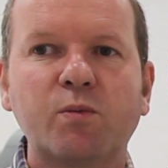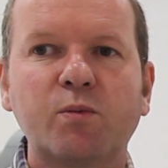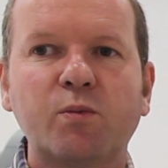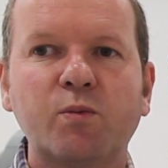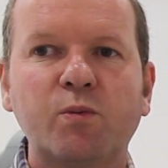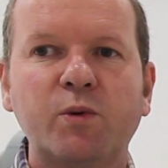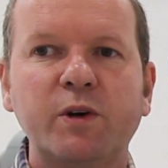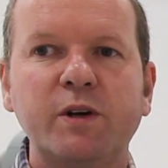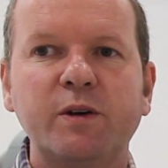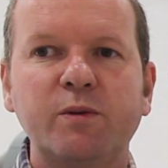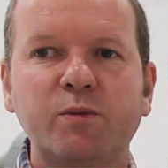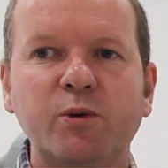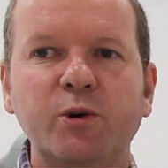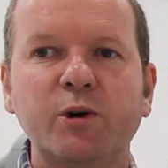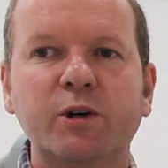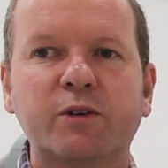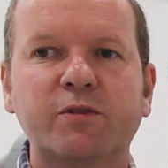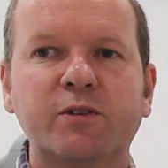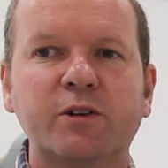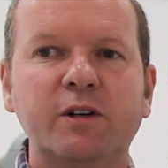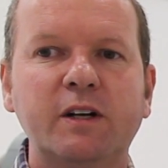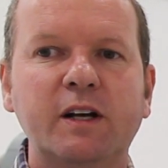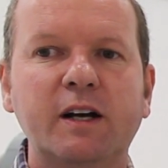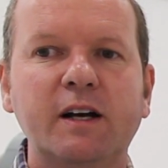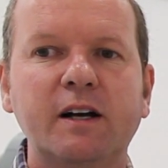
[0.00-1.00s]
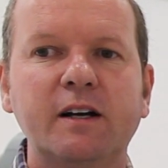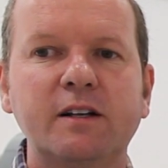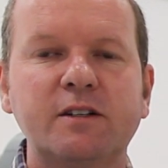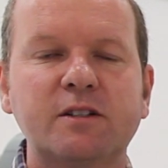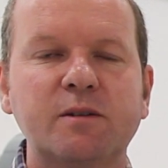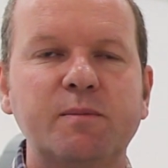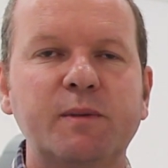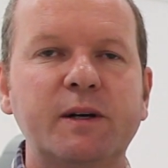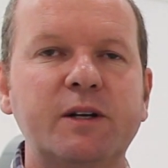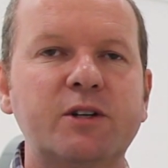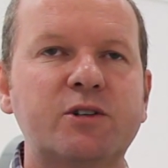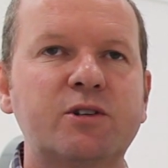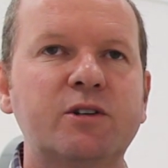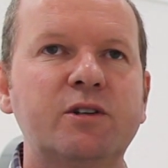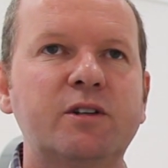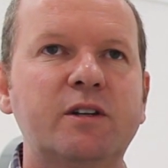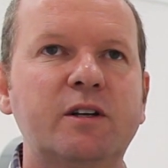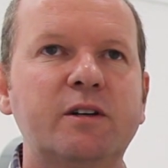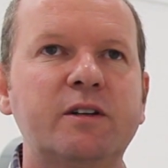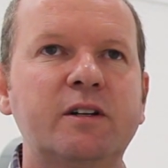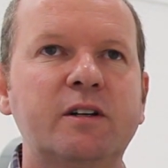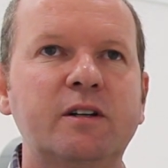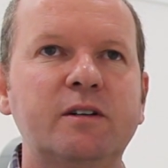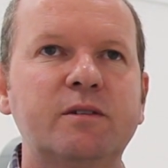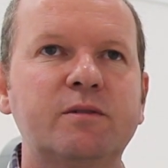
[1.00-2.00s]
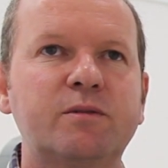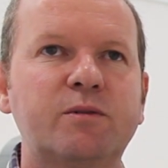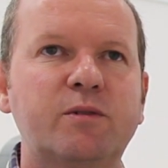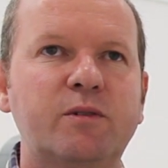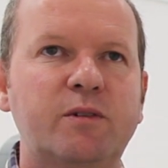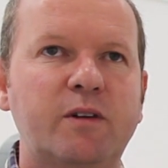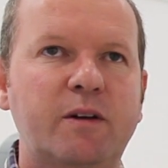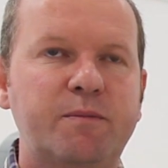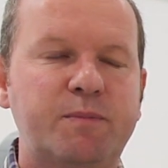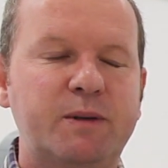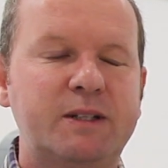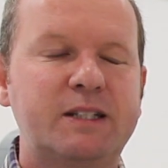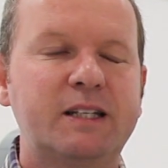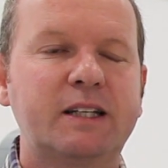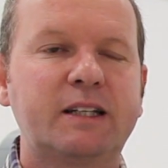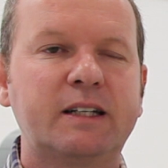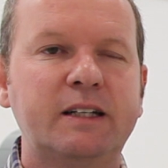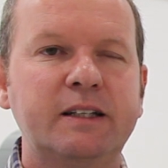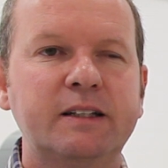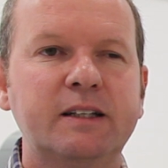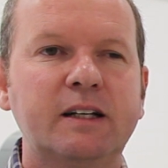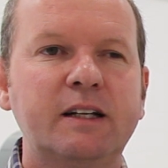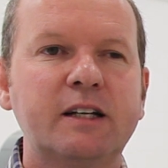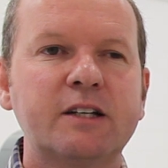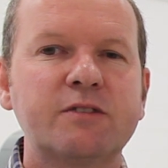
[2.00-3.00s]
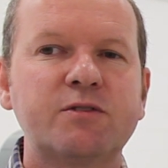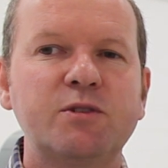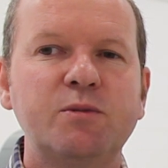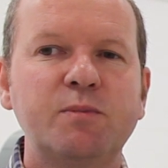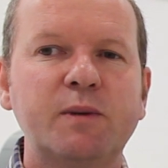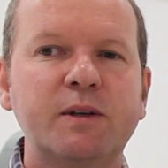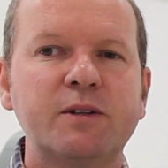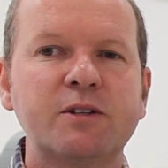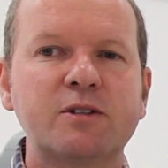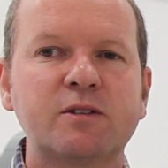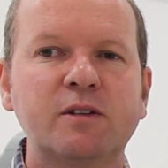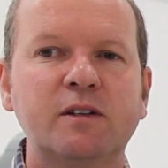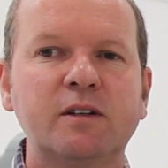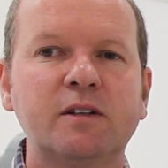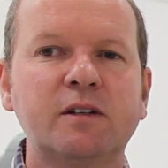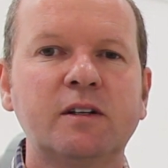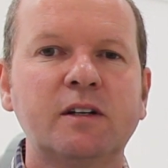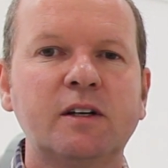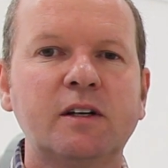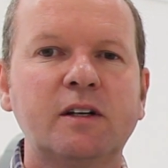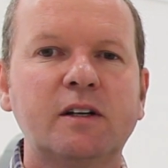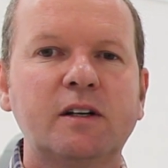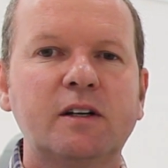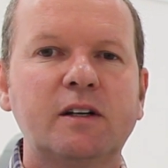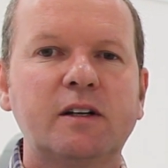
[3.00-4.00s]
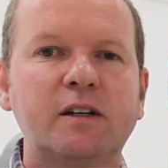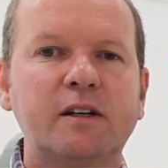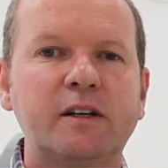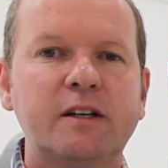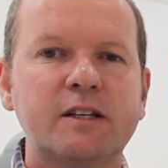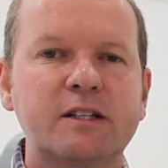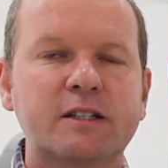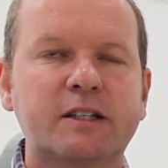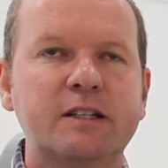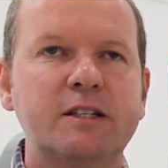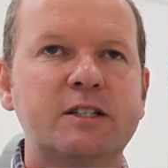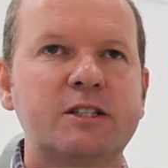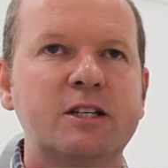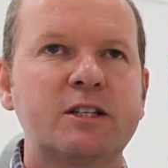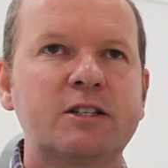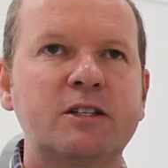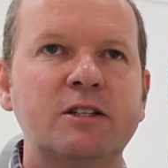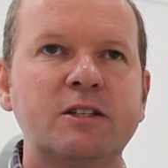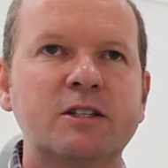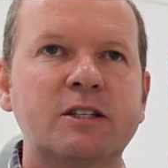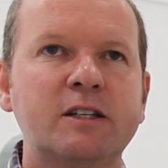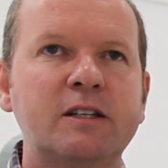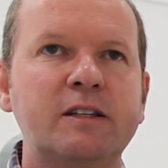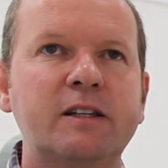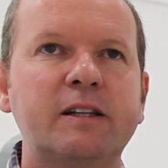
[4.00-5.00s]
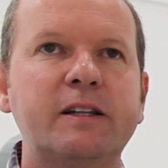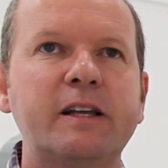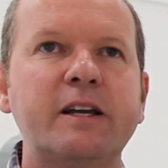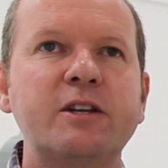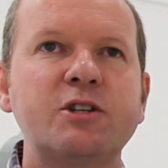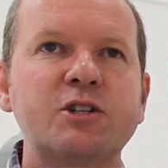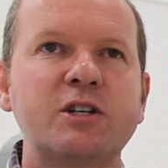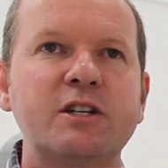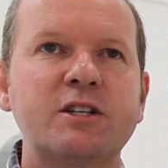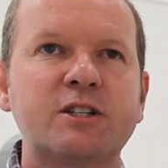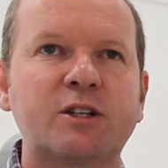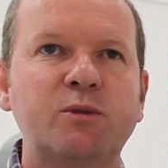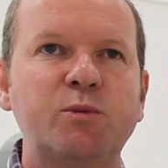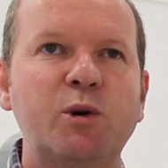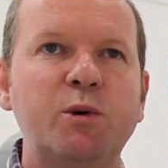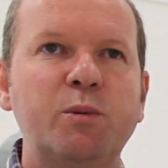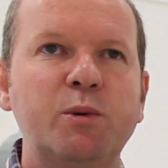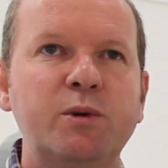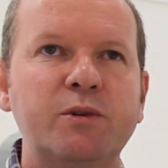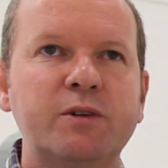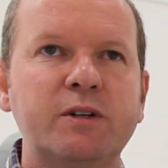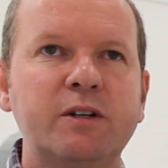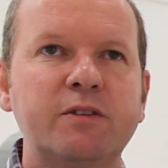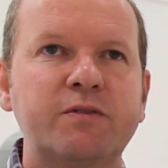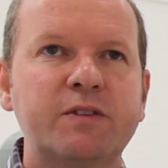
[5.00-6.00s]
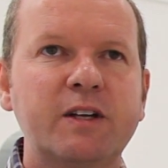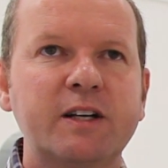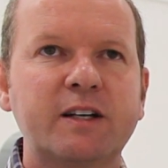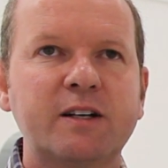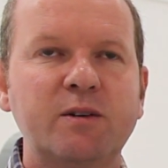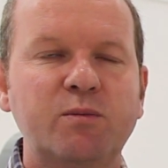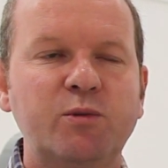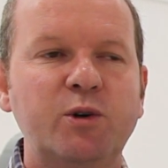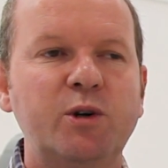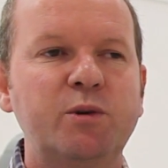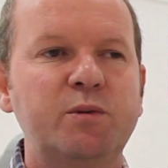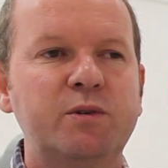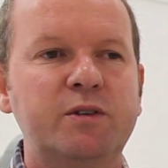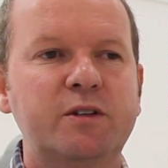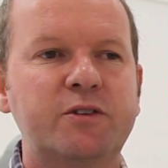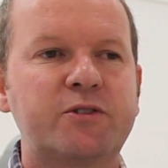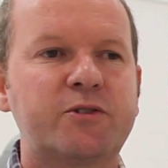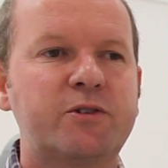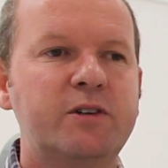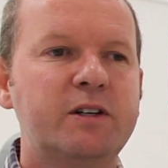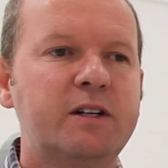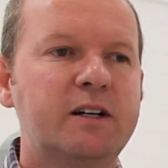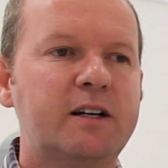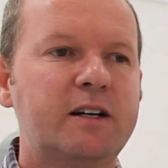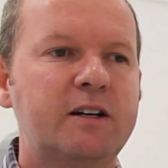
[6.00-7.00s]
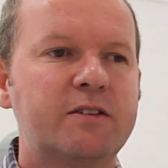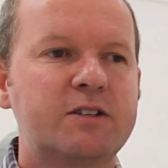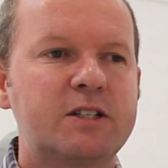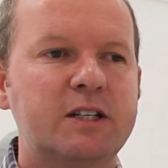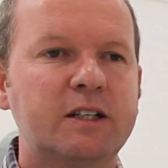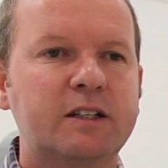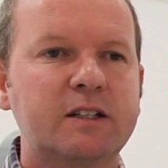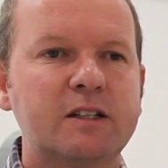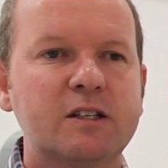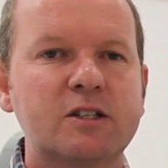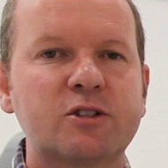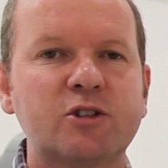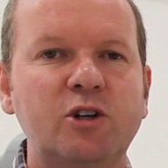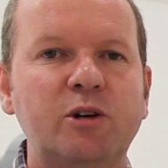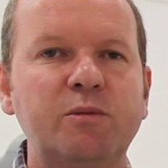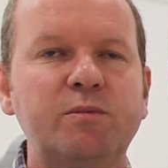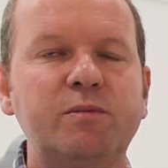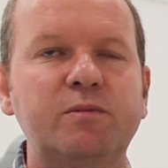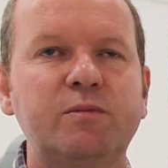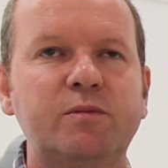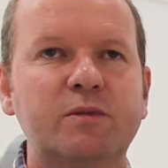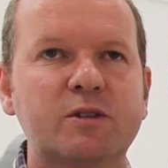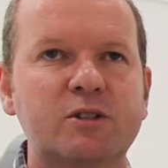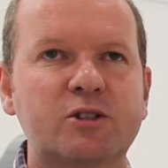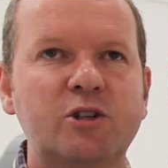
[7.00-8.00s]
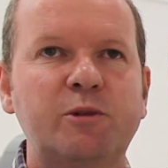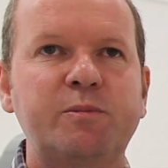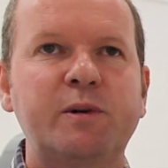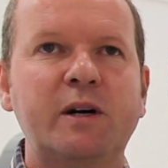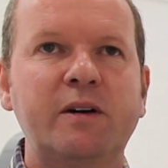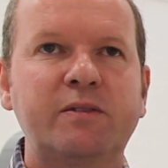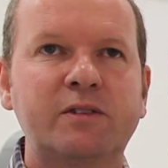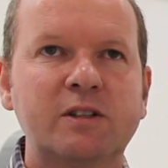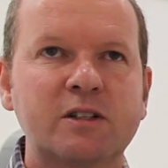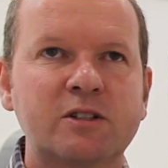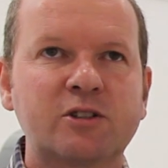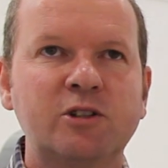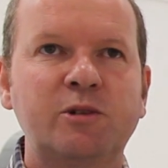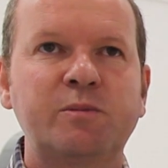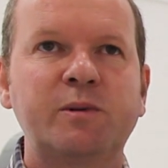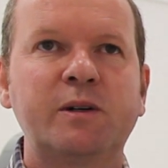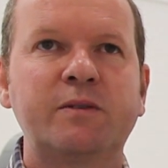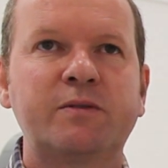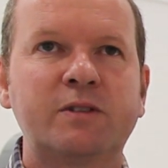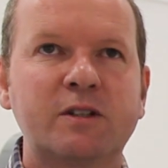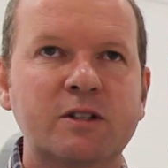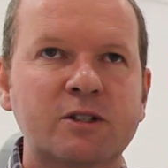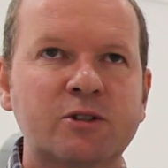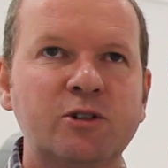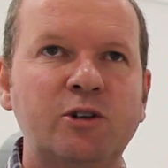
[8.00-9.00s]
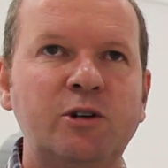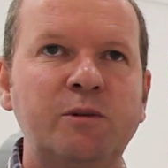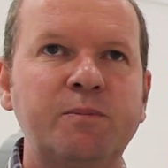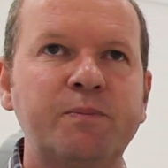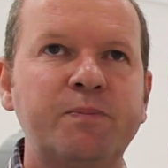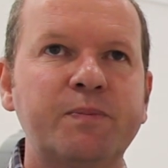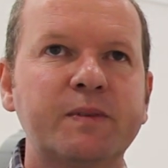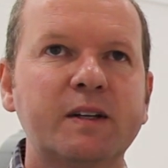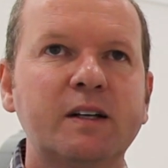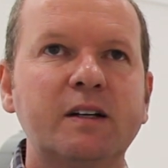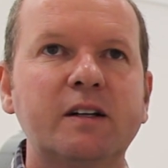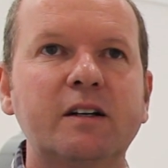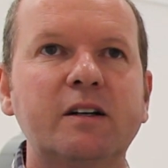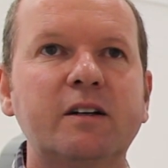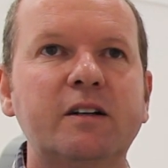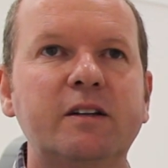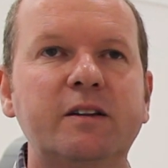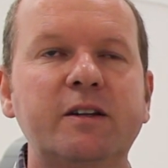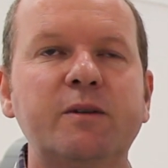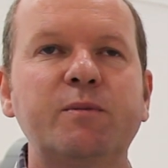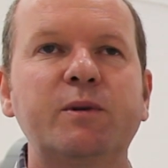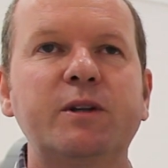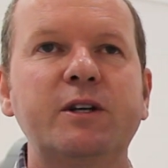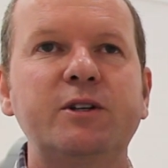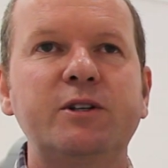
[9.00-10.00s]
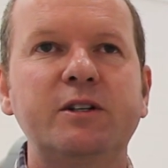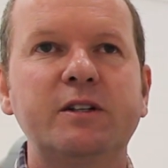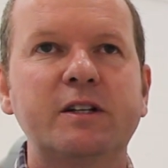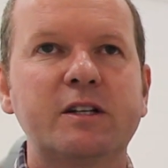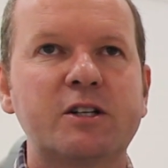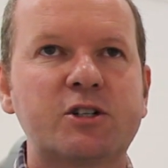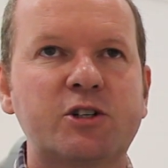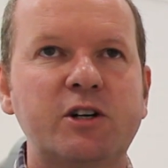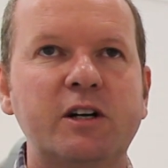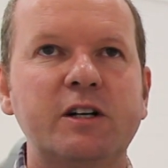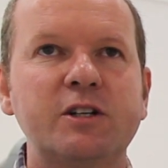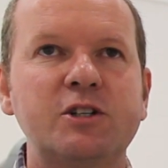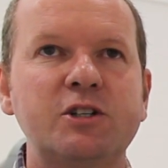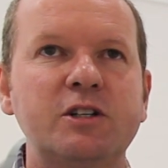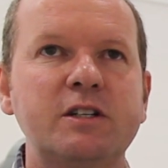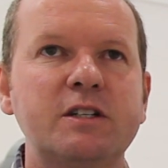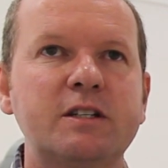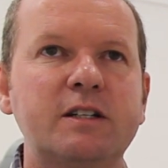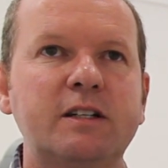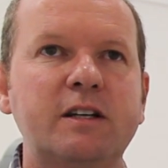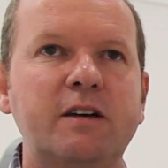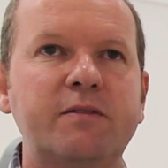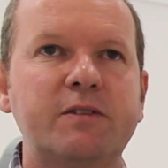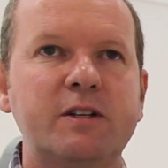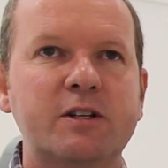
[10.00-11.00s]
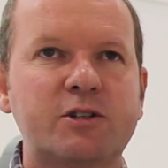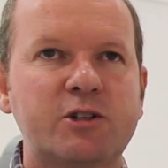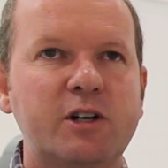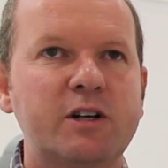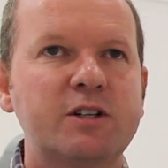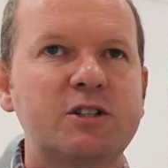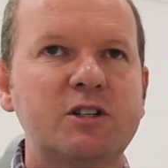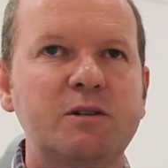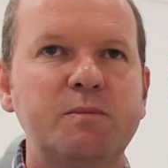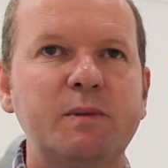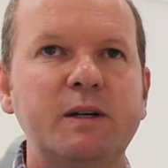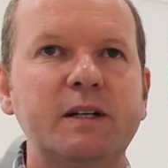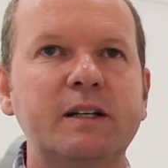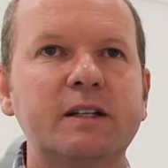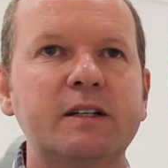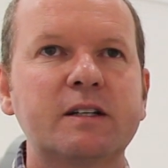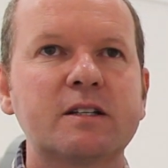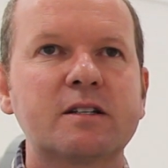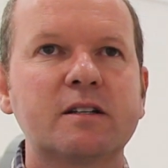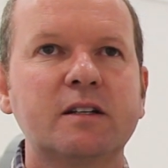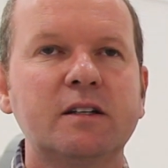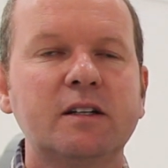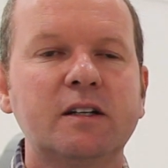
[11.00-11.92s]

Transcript: We work very hard to make sure that, you know, particularly in the last few months, it's consistency that the engineers can work with. And if they can work with a 3.5 second stop after stop, then when they do their strategies and have their strategy meetings,